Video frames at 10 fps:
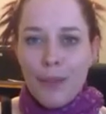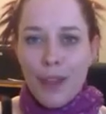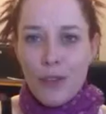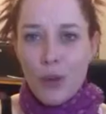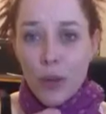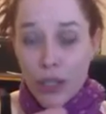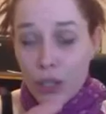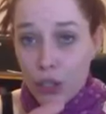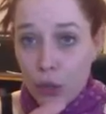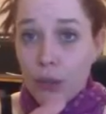If you were
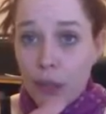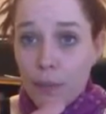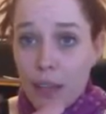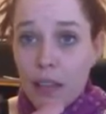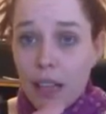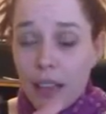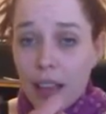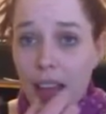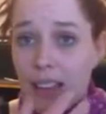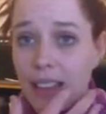to do something
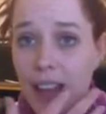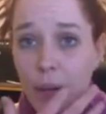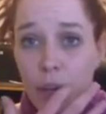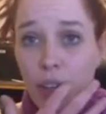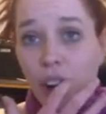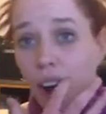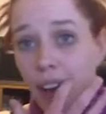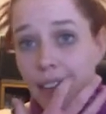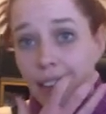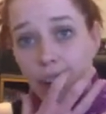like that, that would
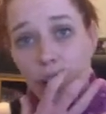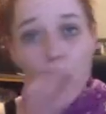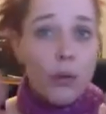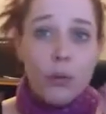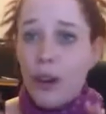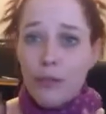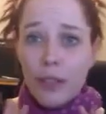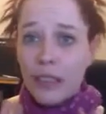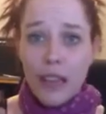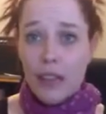cause
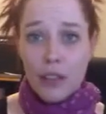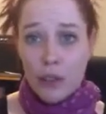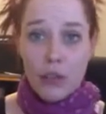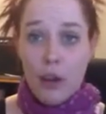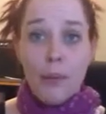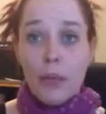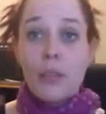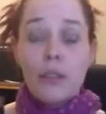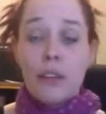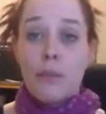horrific dental trauma
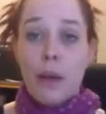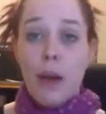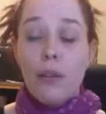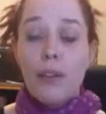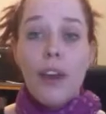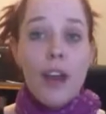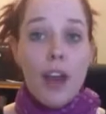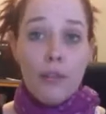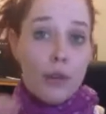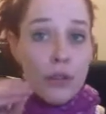to their mouth.
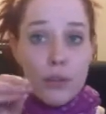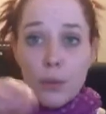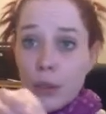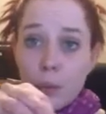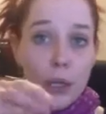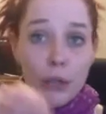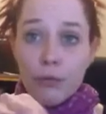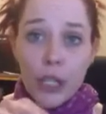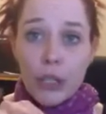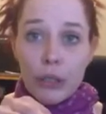I've heard you're supposed to put your
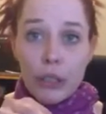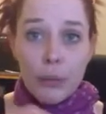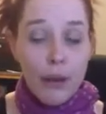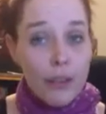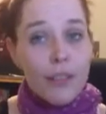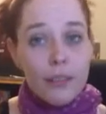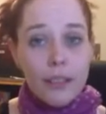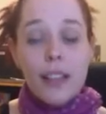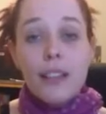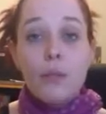fingers in your mouth.
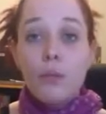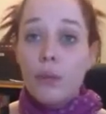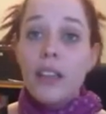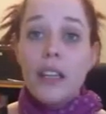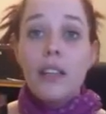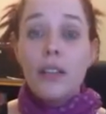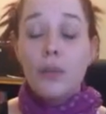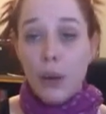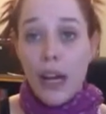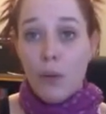That's a really
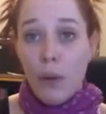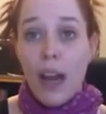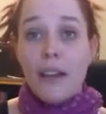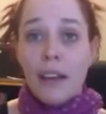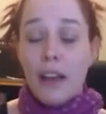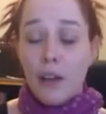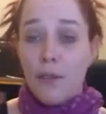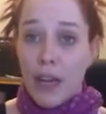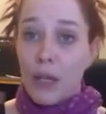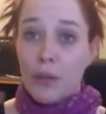great way to get
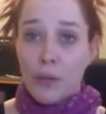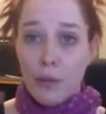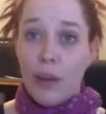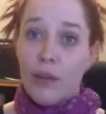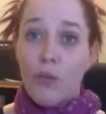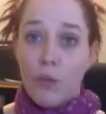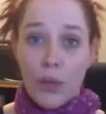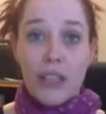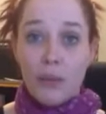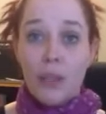your fingers bitten
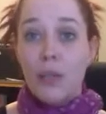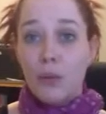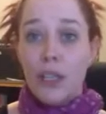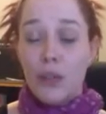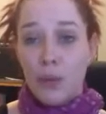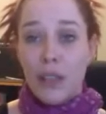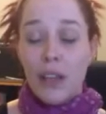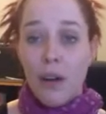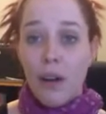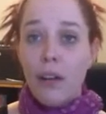
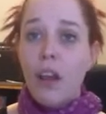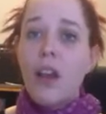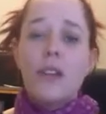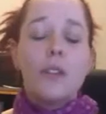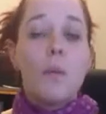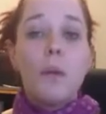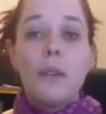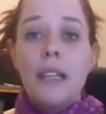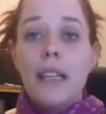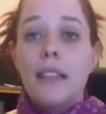really hard. So
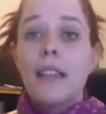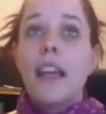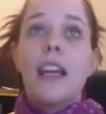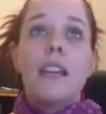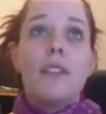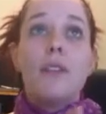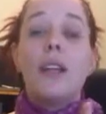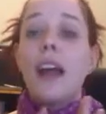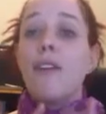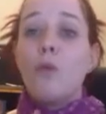please, if you
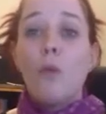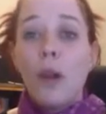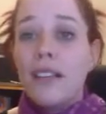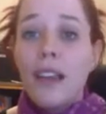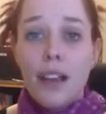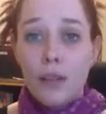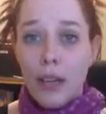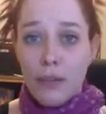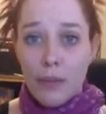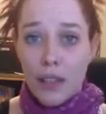can have one
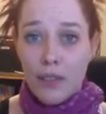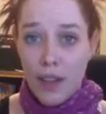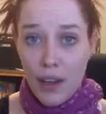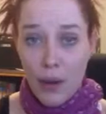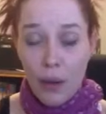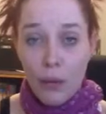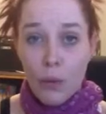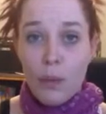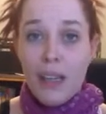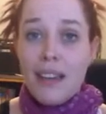takeaway from this video, it
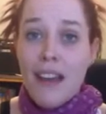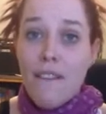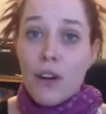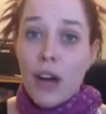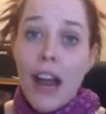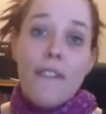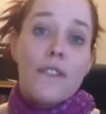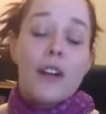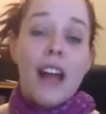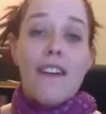would be never,
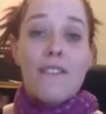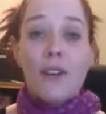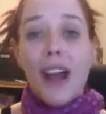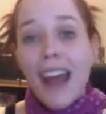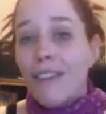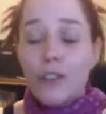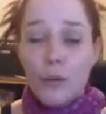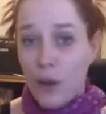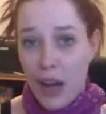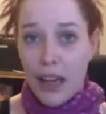
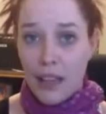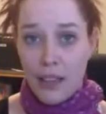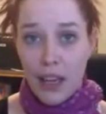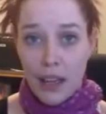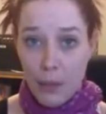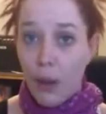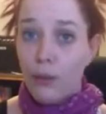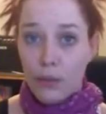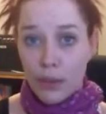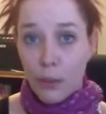ever put anything in the
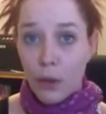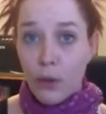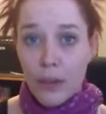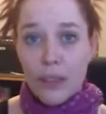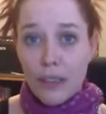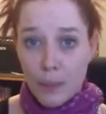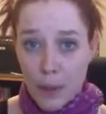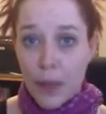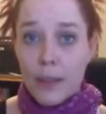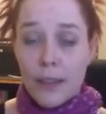mouth of someone who is
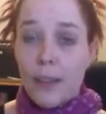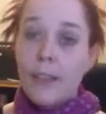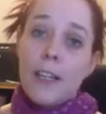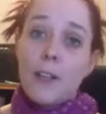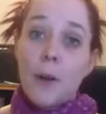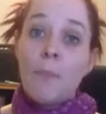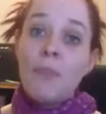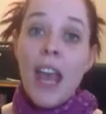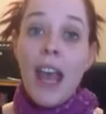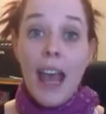experiencing a seizure.
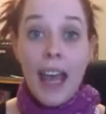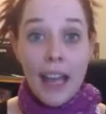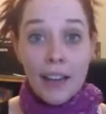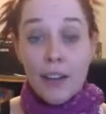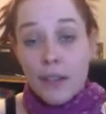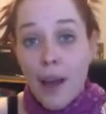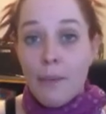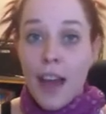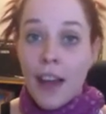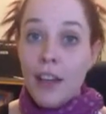And on
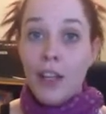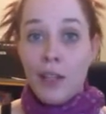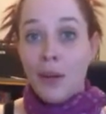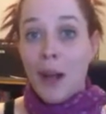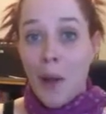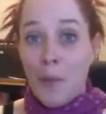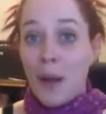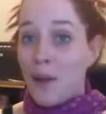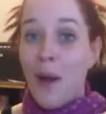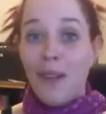top of that, you can help
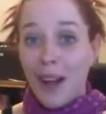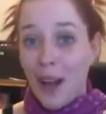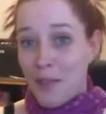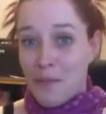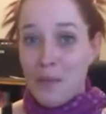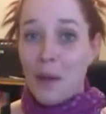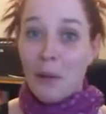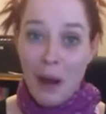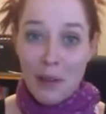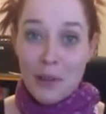by not letting other people
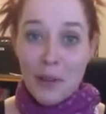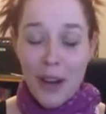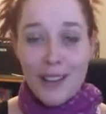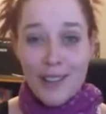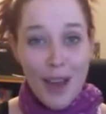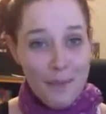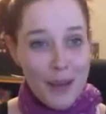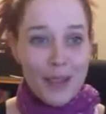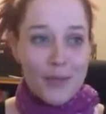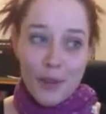around you try and do that,
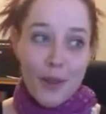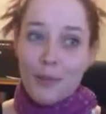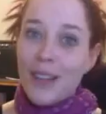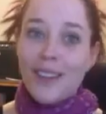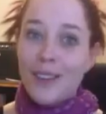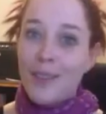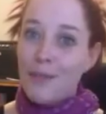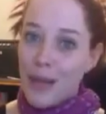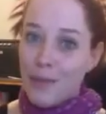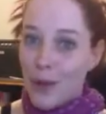because for some reason,
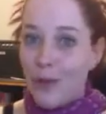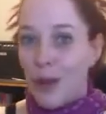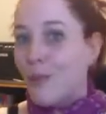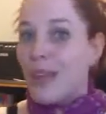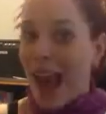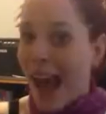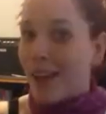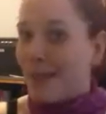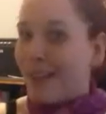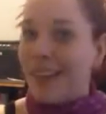people will be
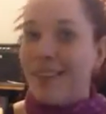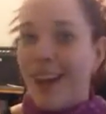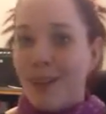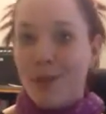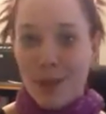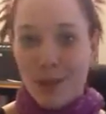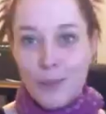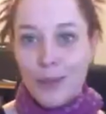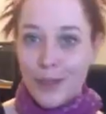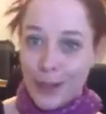adamant that that's what you're
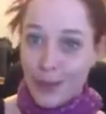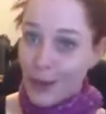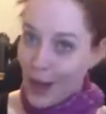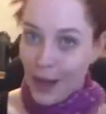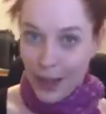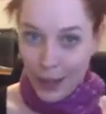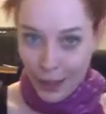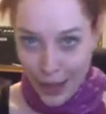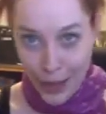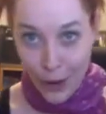supposed to do.
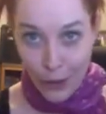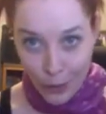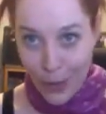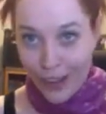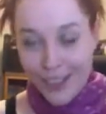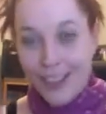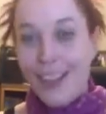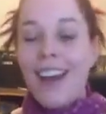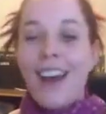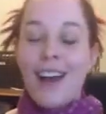They know this.
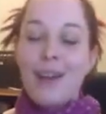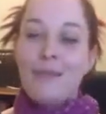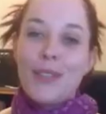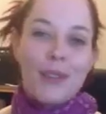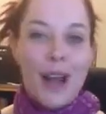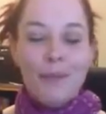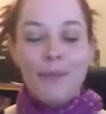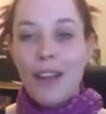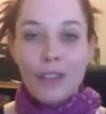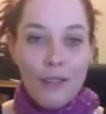So yeah,
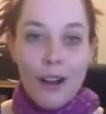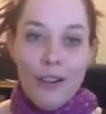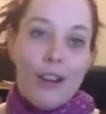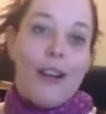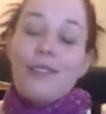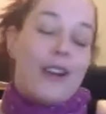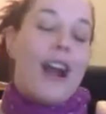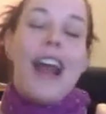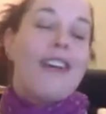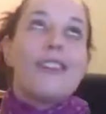never,
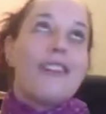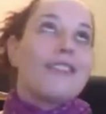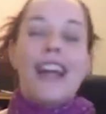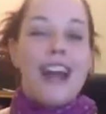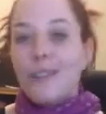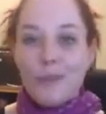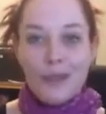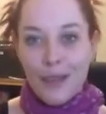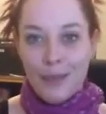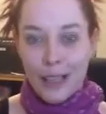ever
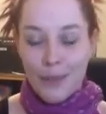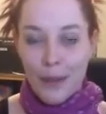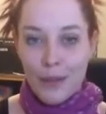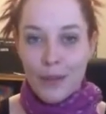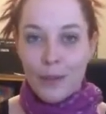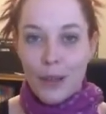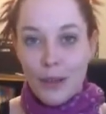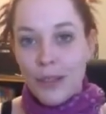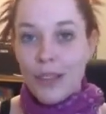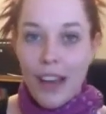put something in the mouth of someone
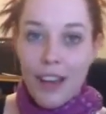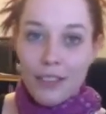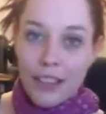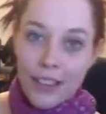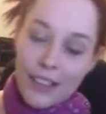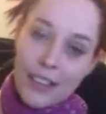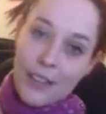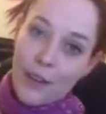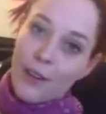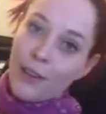who's having a
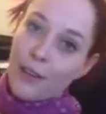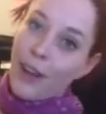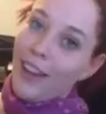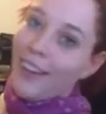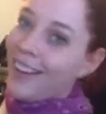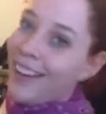seizure, okay?